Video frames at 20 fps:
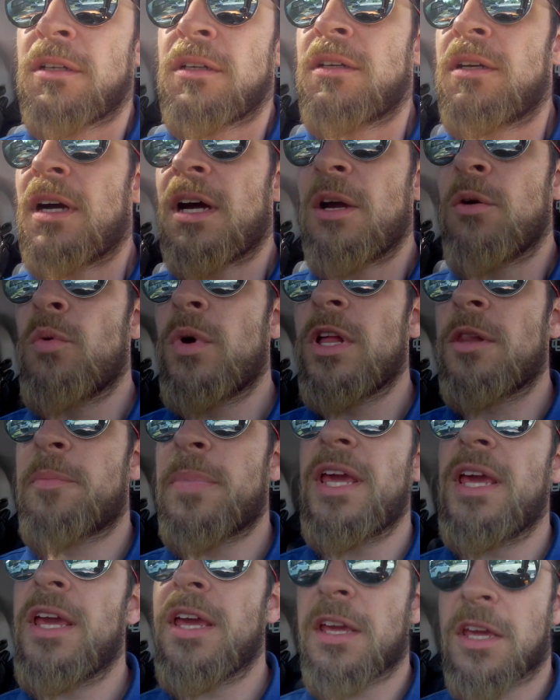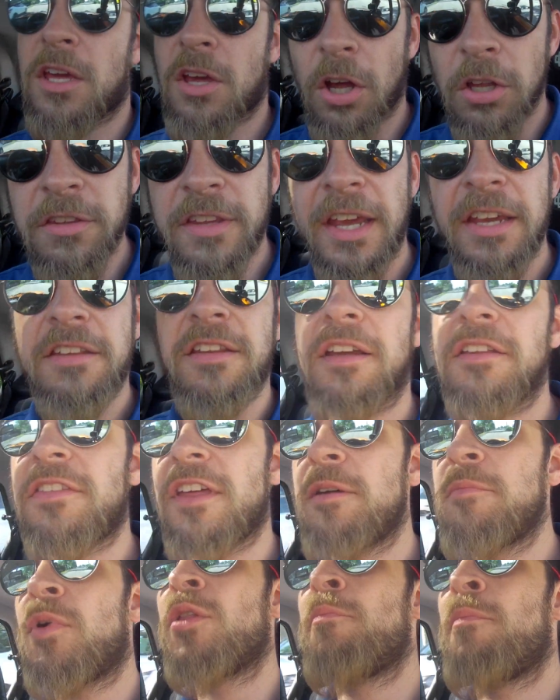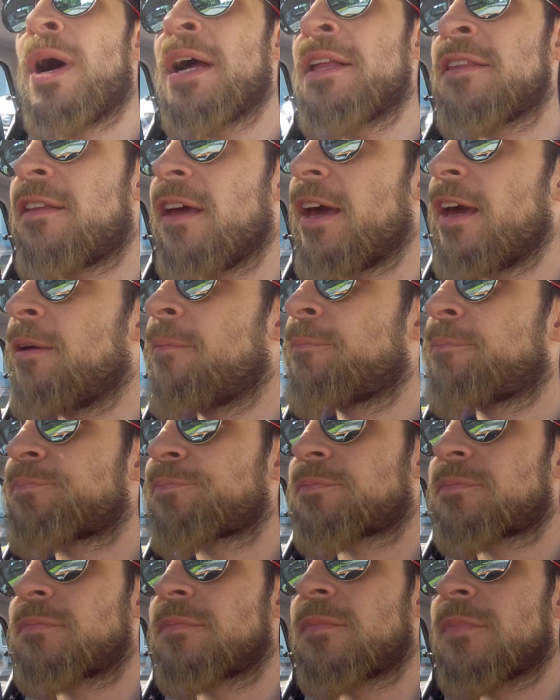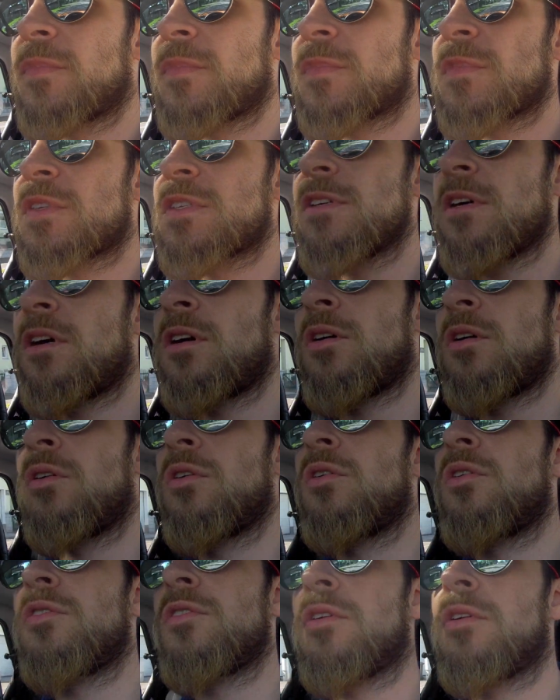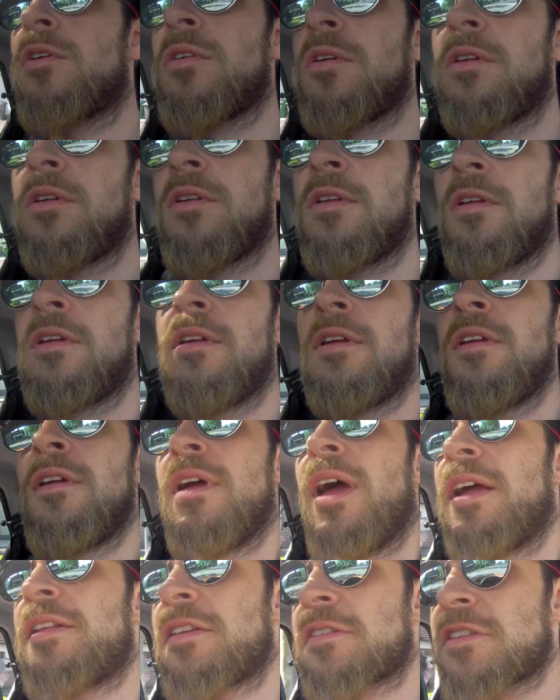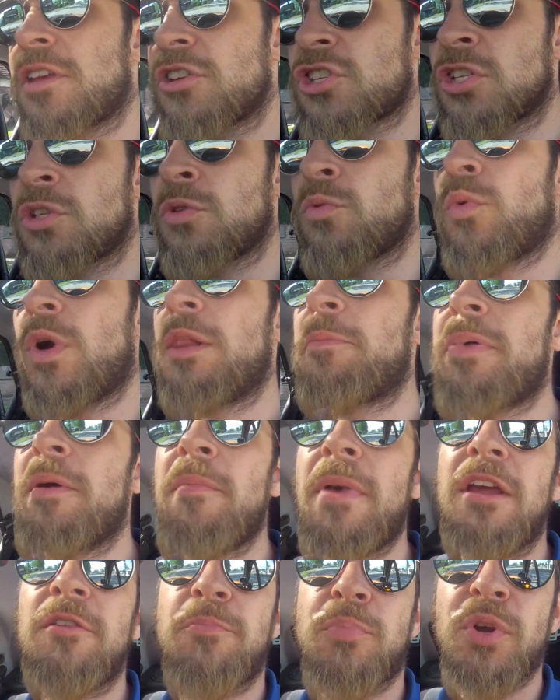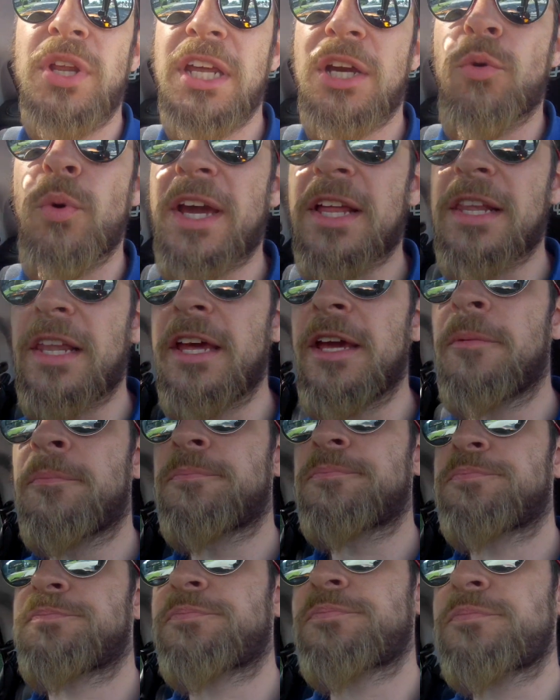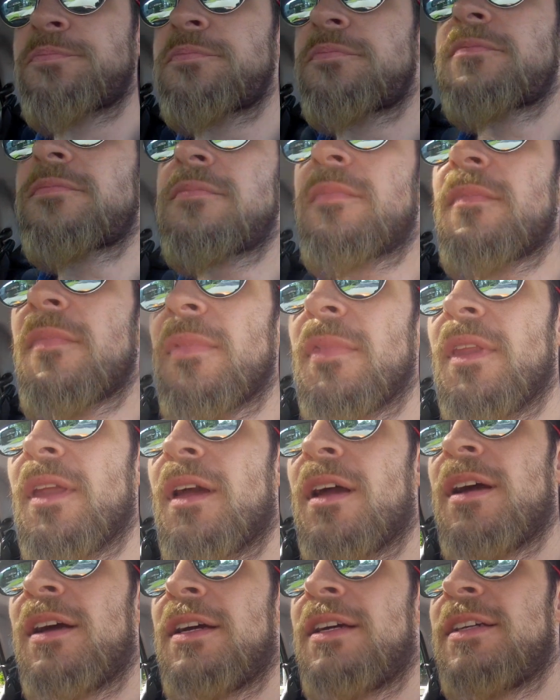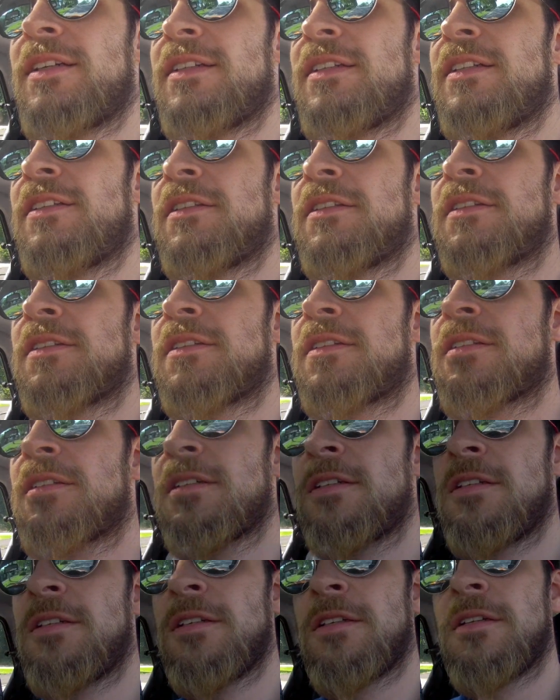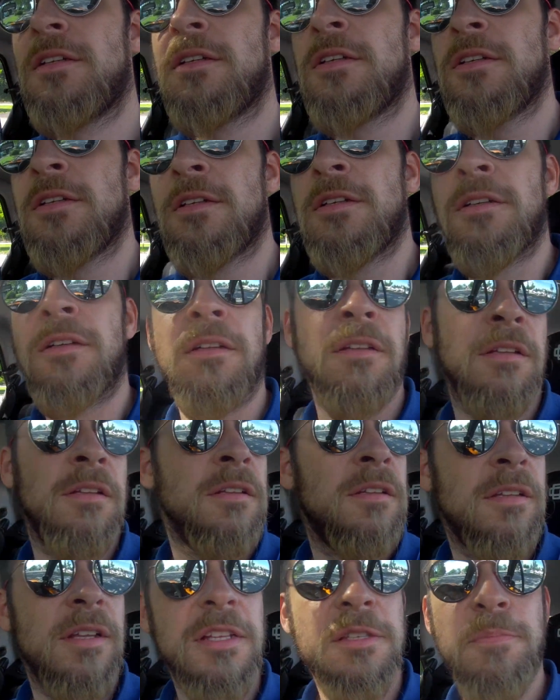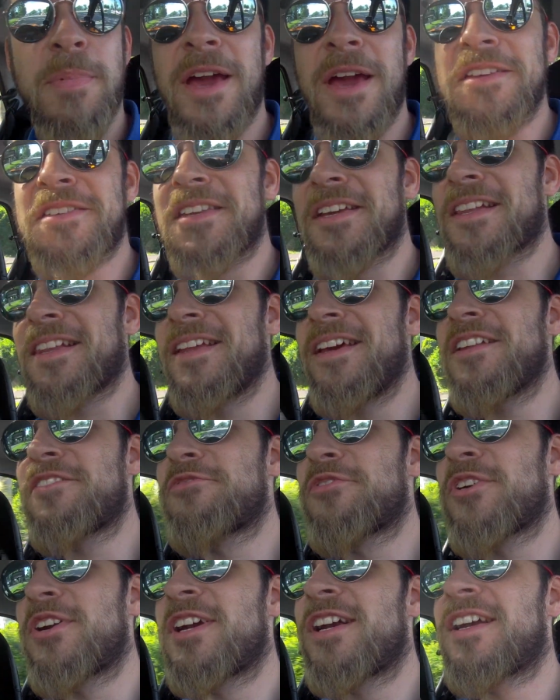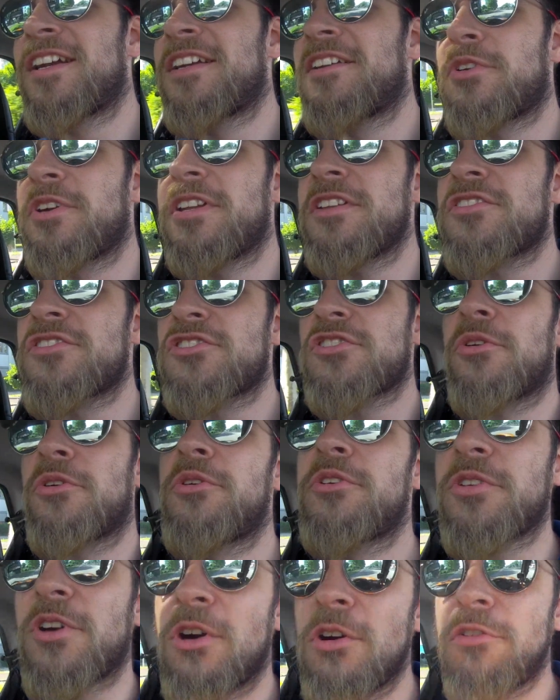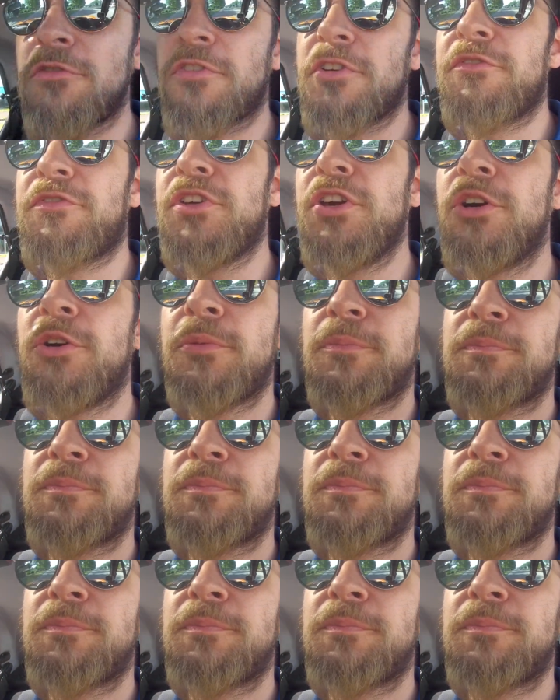I will be contacting them on Monday, so a decision will be made pretty quickly. And that's basically it for this short overview.